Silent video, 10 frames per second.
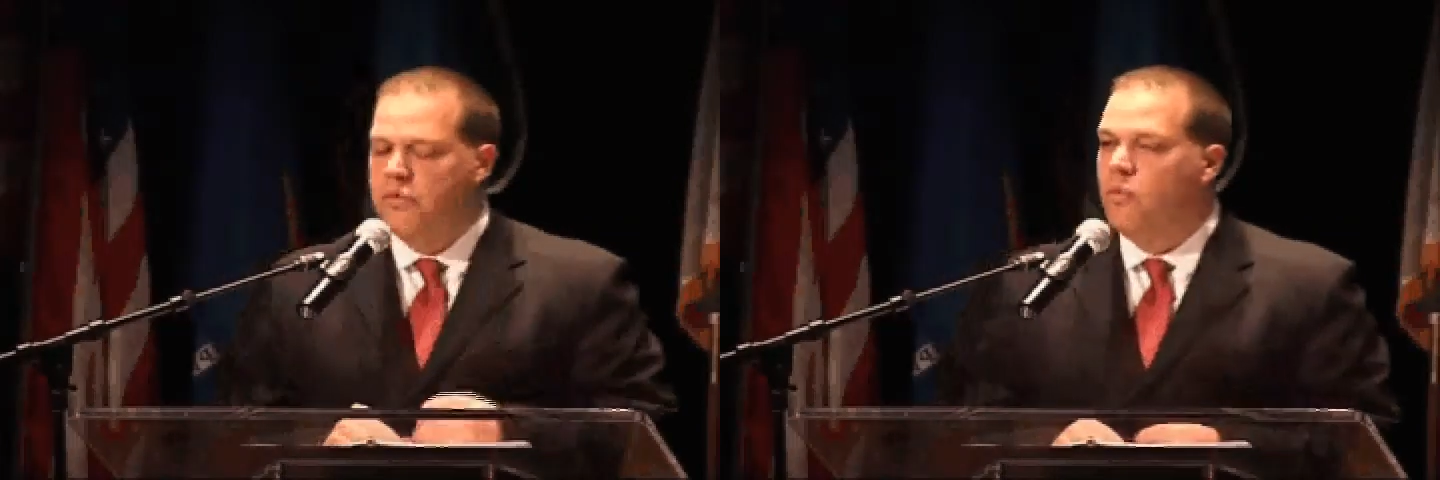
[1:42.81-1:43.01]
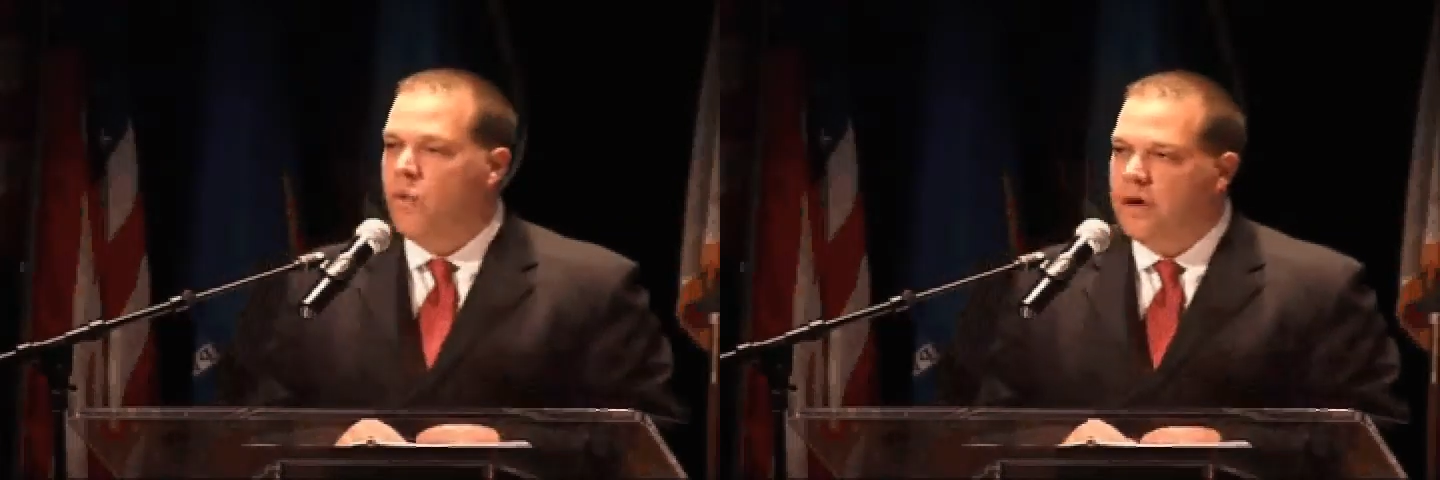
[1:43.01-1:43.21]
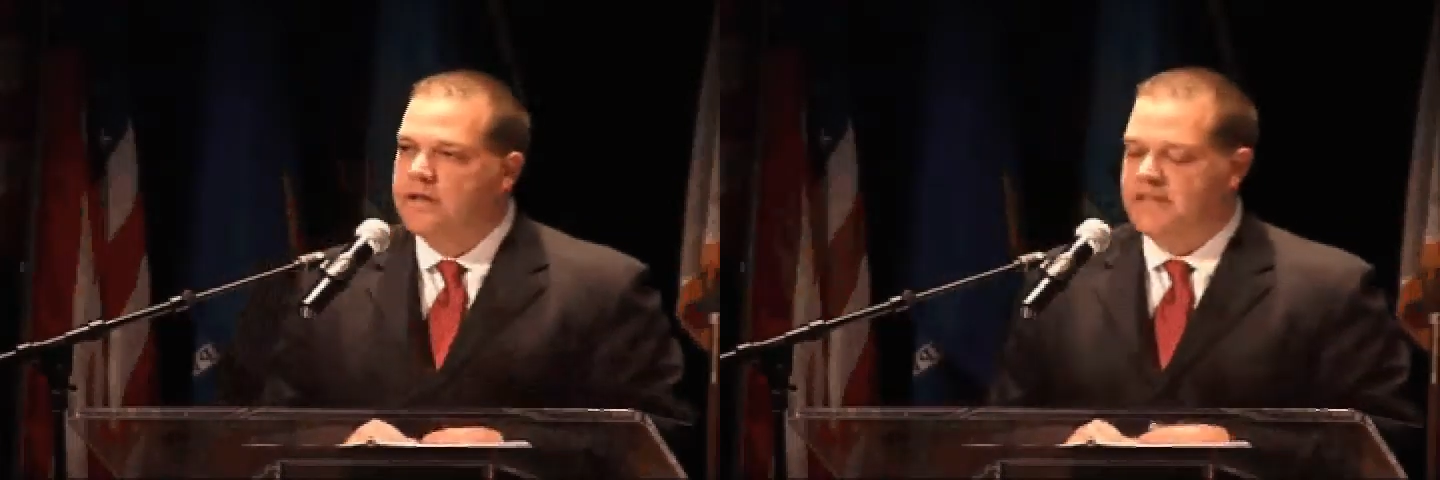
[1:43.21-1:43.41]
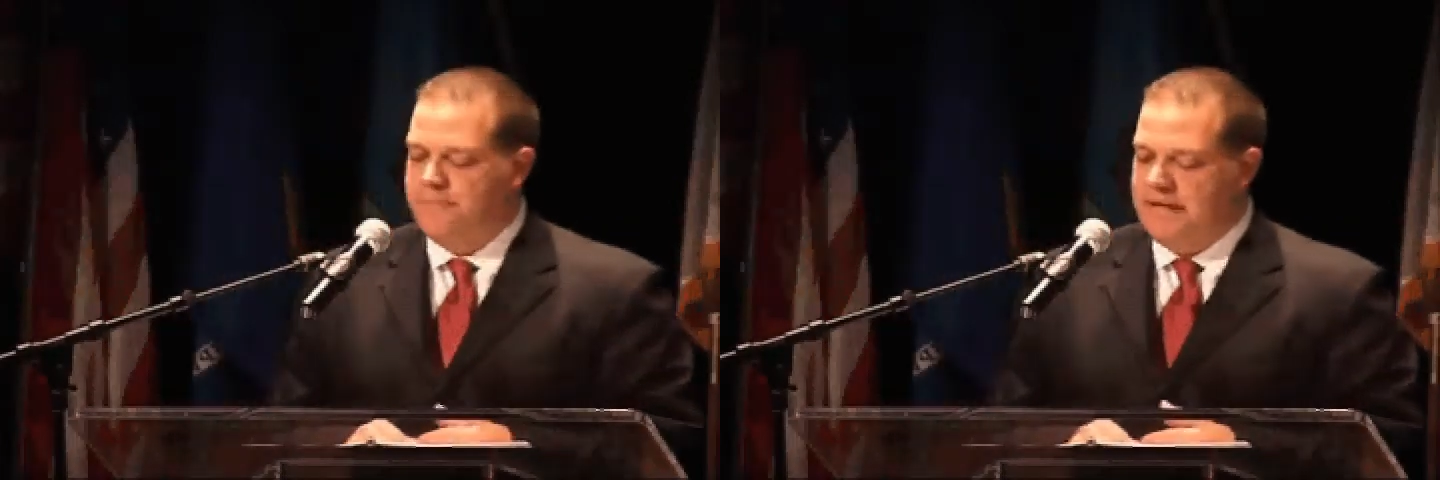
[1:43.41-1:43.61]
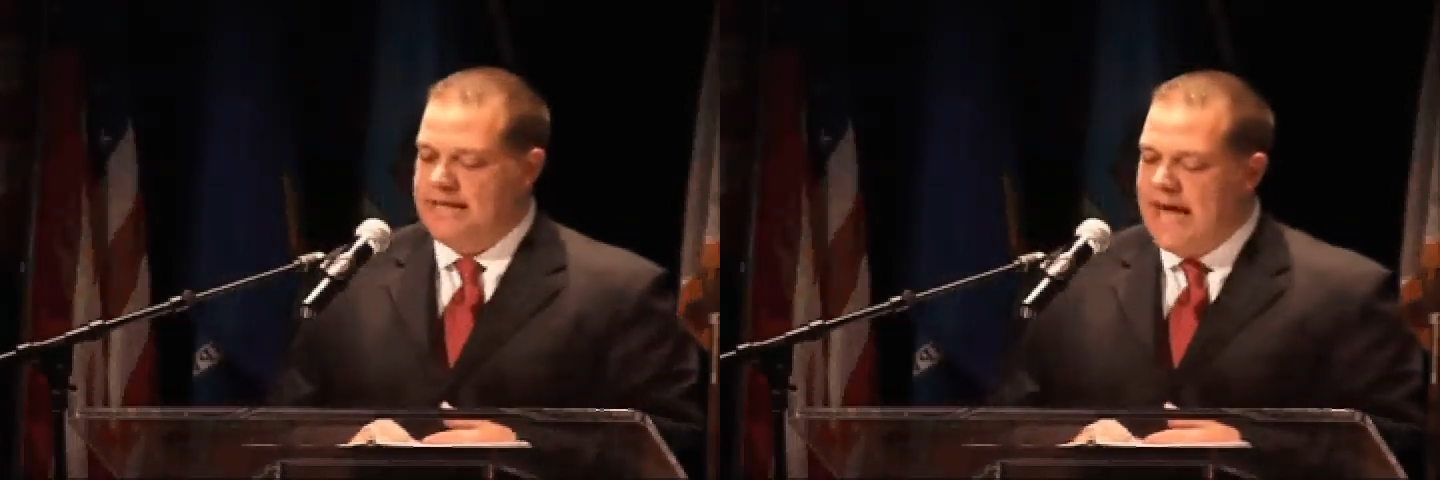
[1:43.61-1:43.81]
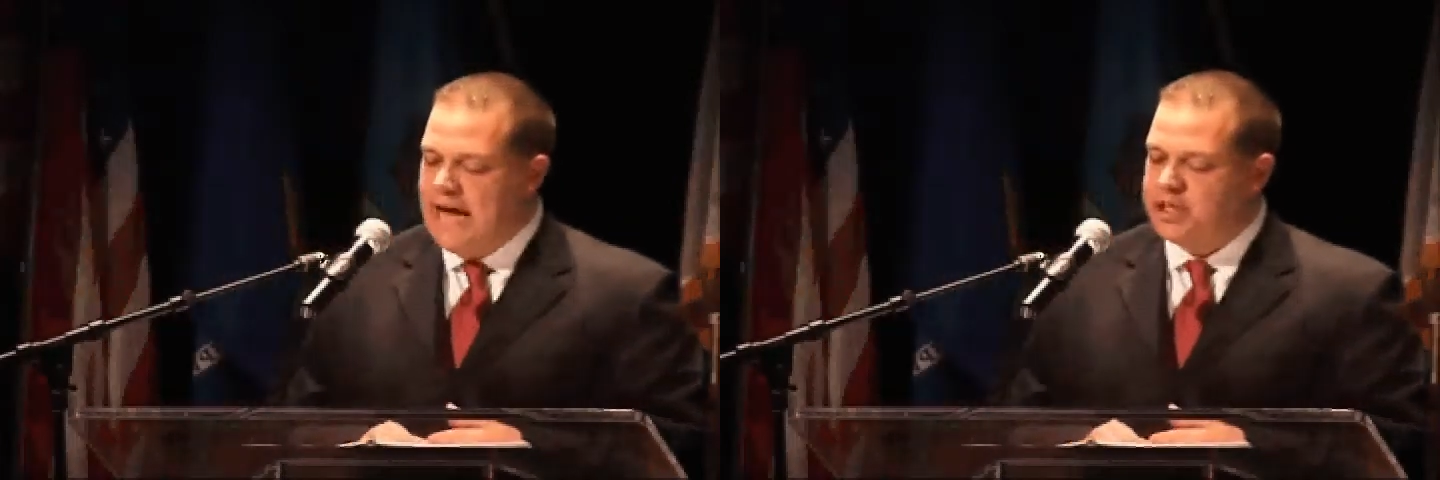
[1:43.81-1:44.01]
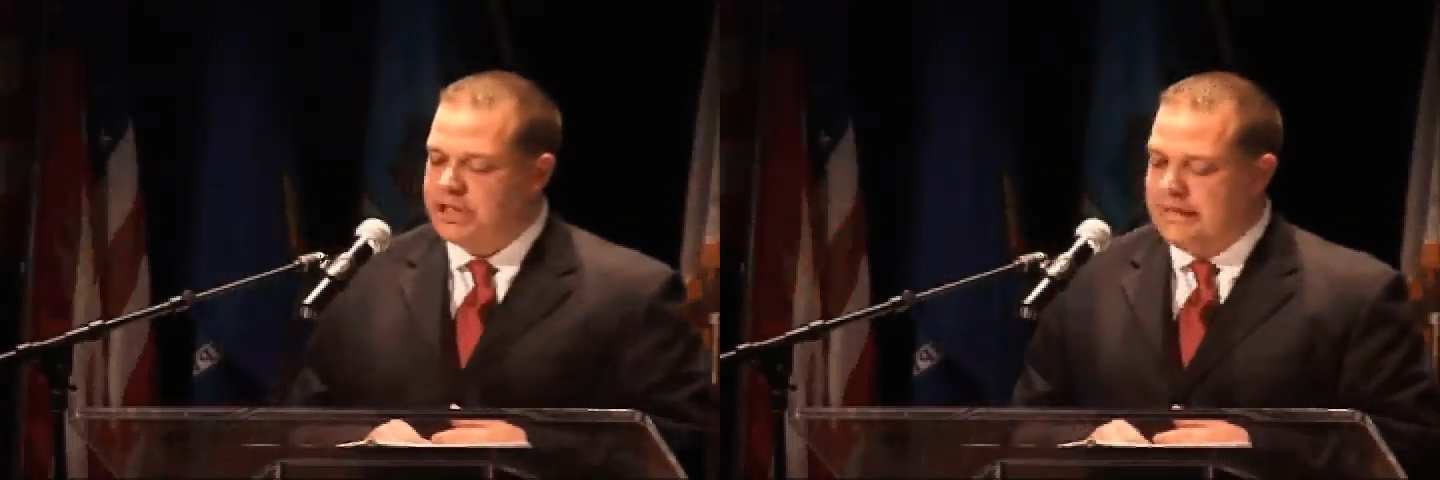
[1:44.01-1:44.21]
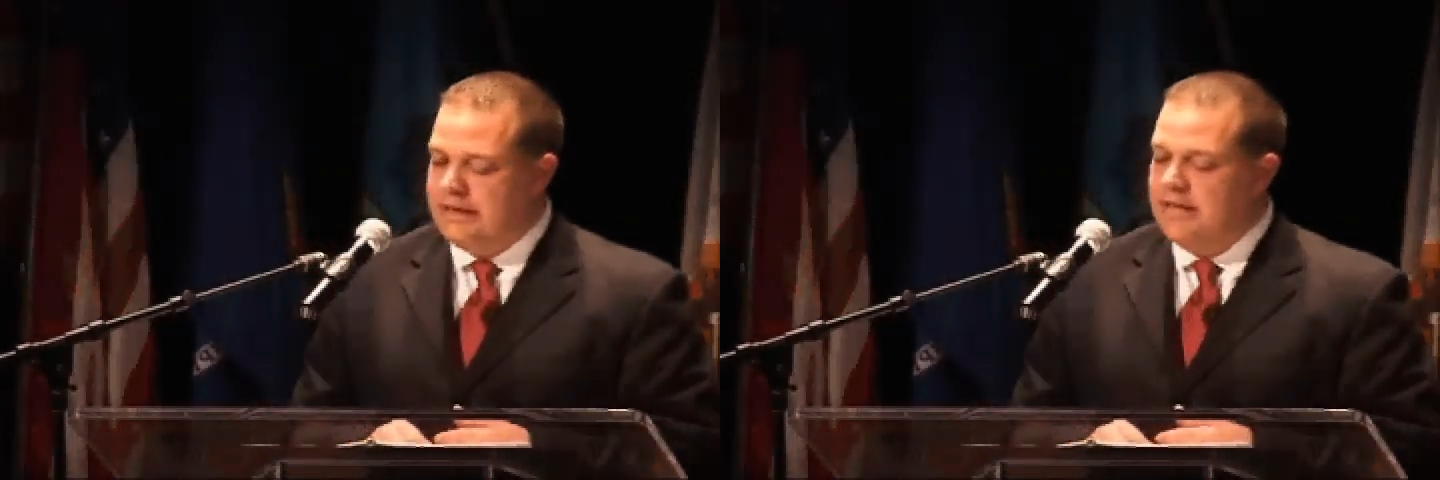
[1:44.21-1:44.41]
rewards have been cashed
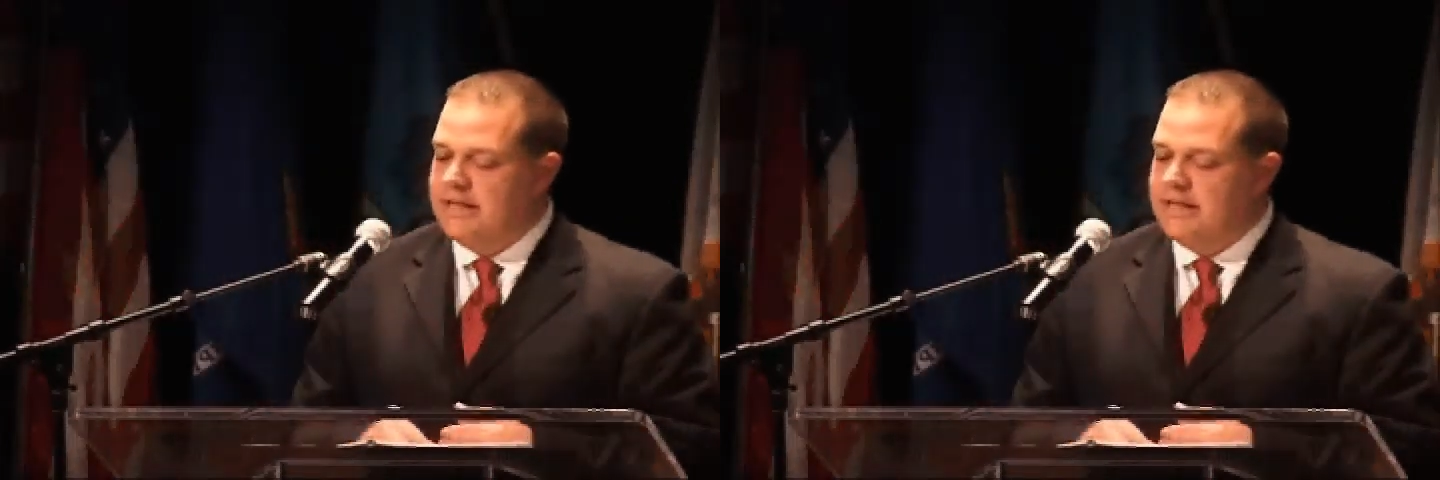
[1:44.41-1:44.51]
in,